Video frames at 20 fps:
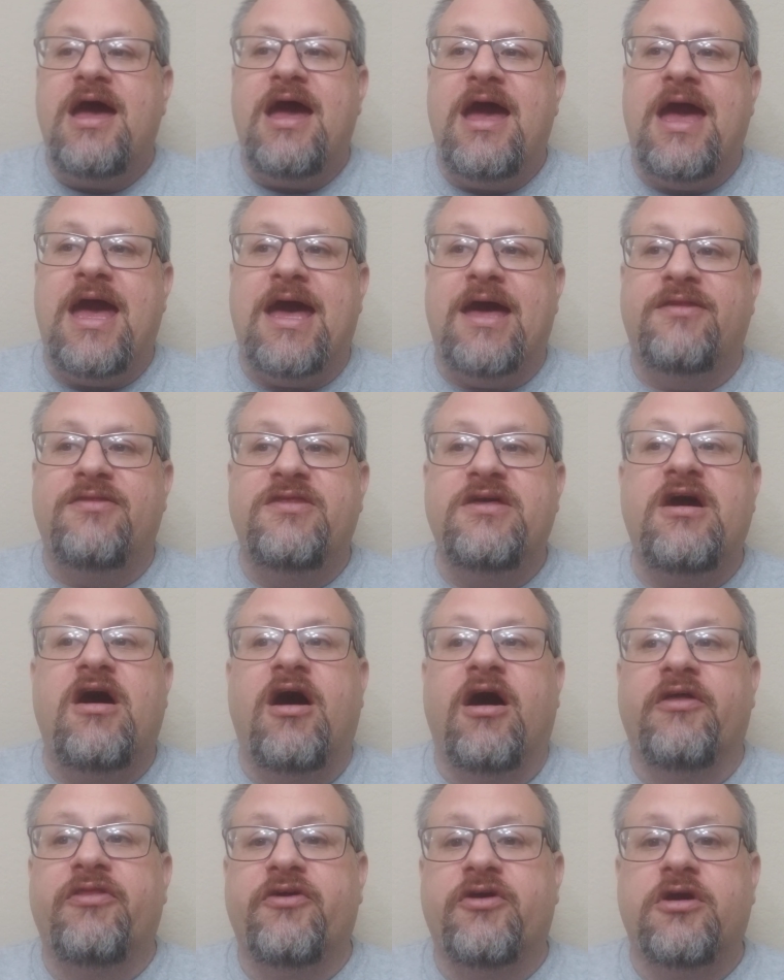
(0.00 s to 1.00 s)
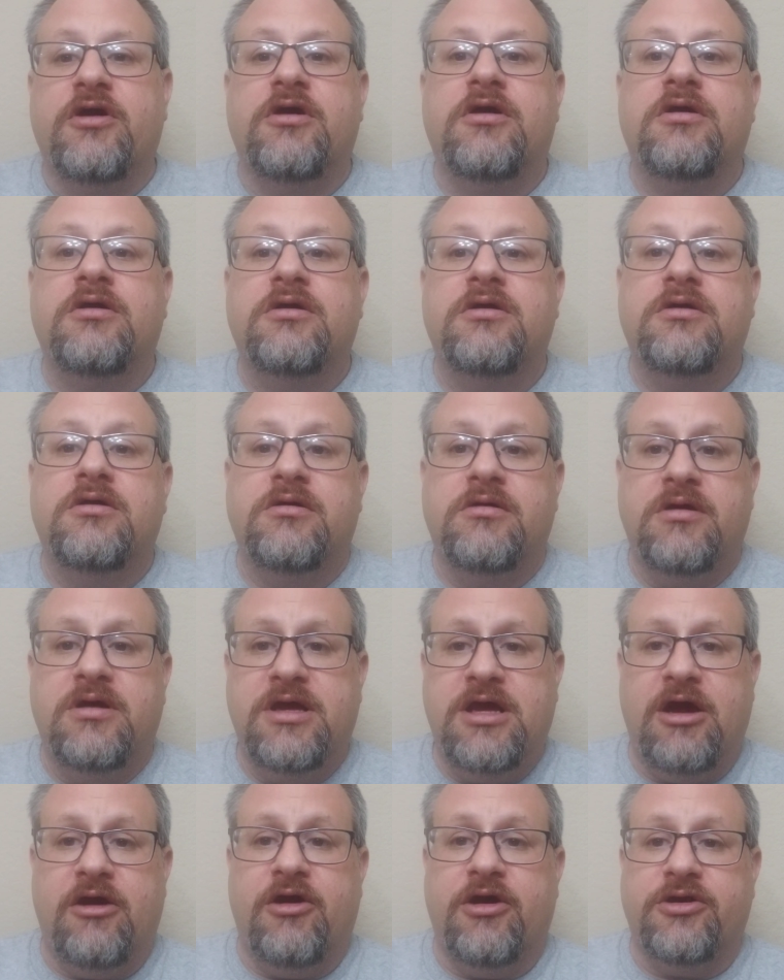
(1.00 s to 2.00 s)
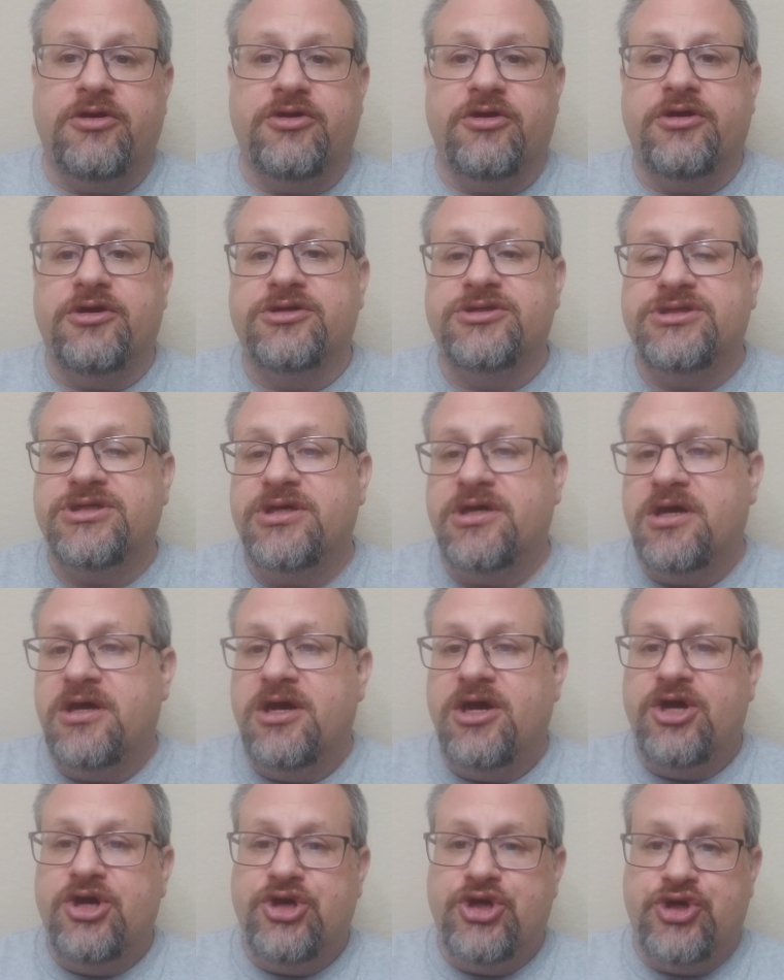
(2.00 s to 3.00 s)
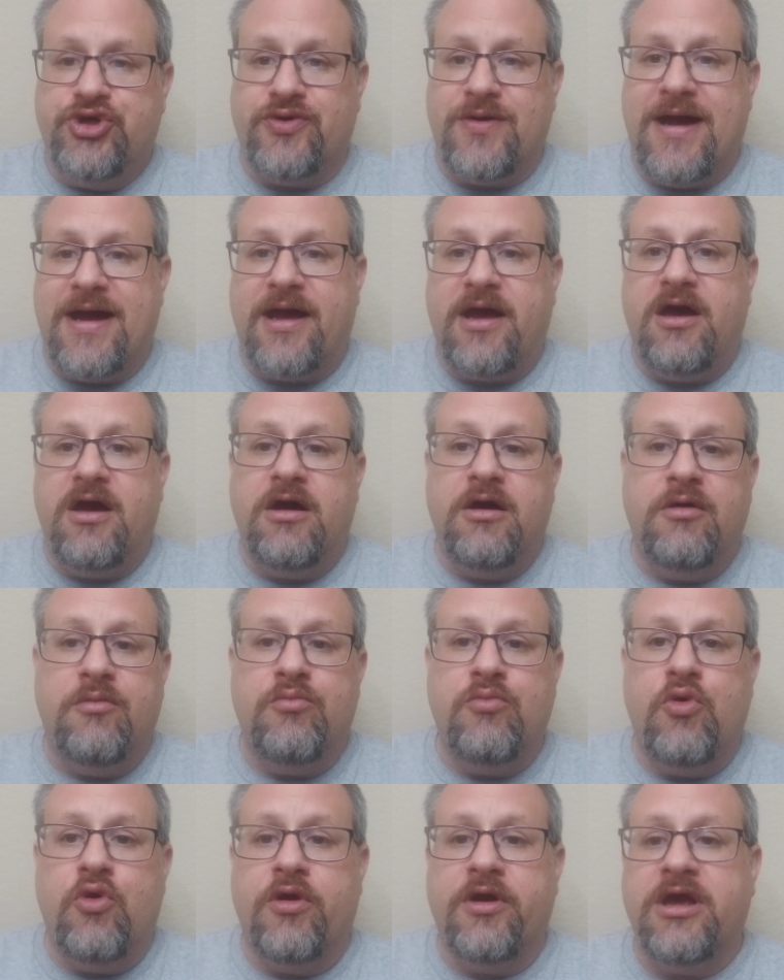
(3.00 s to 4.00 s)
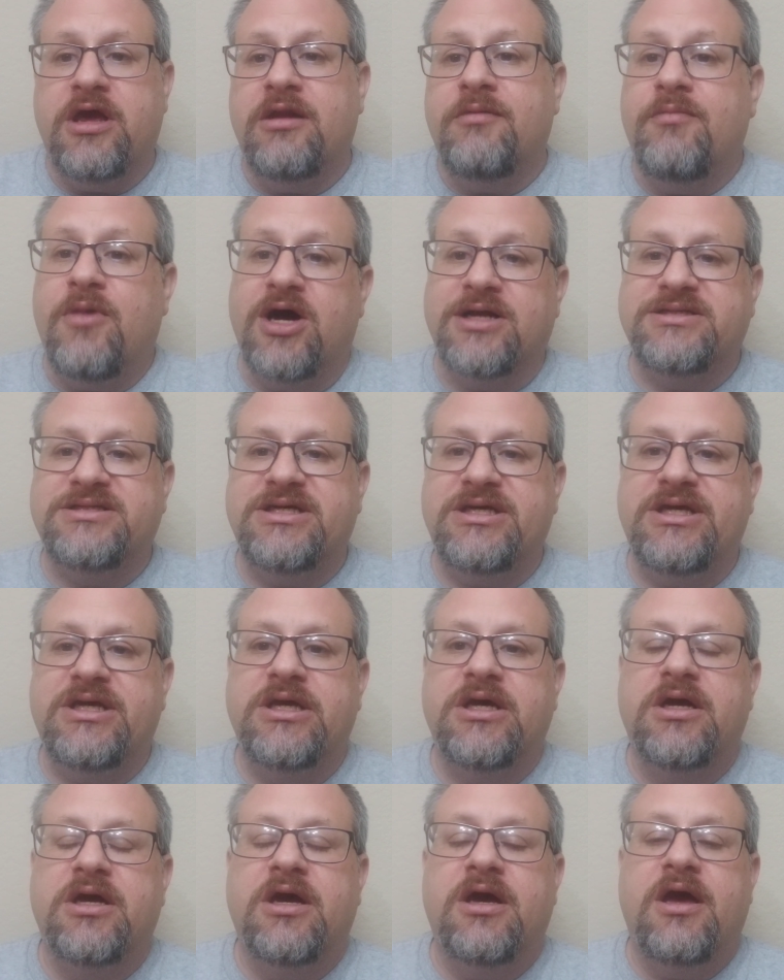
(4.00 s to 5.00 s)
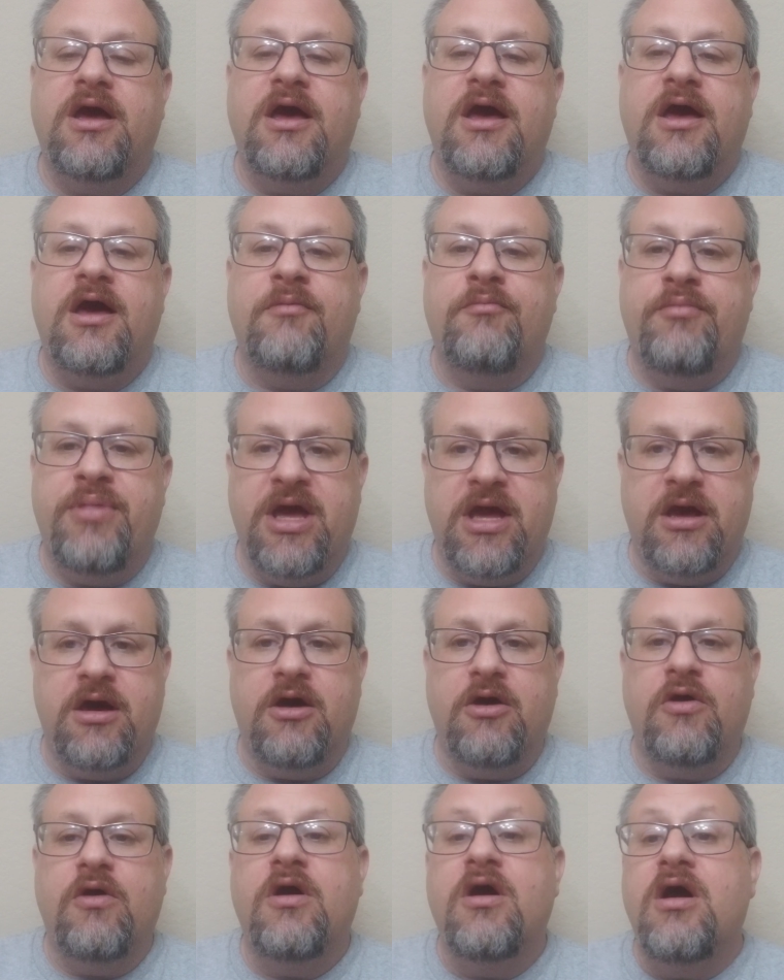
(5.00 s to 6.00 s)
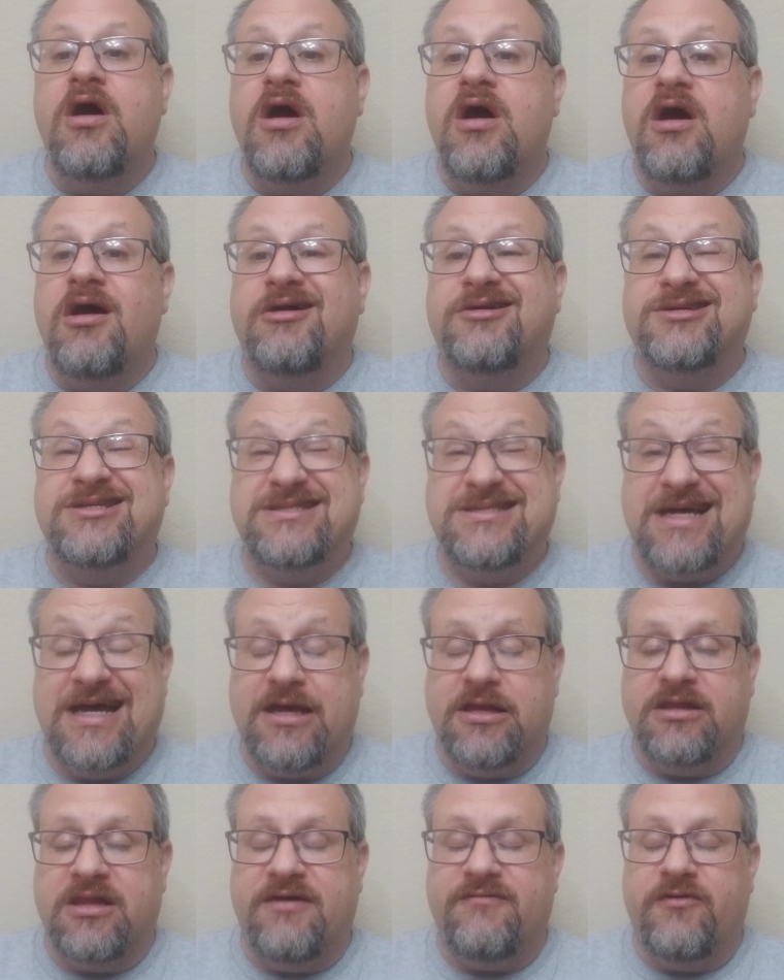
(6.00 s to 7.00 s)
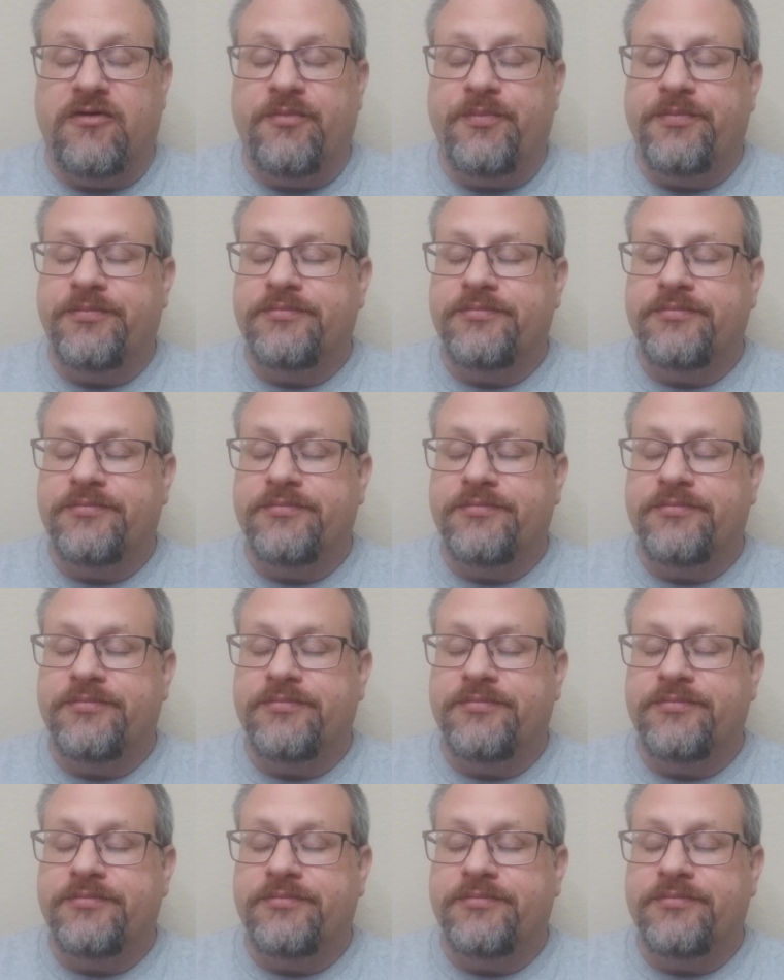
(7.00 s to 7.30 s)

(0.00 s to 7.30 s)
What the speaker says: And the other characters, Shrek, Morgan, Monty, Bingo, 2nd level.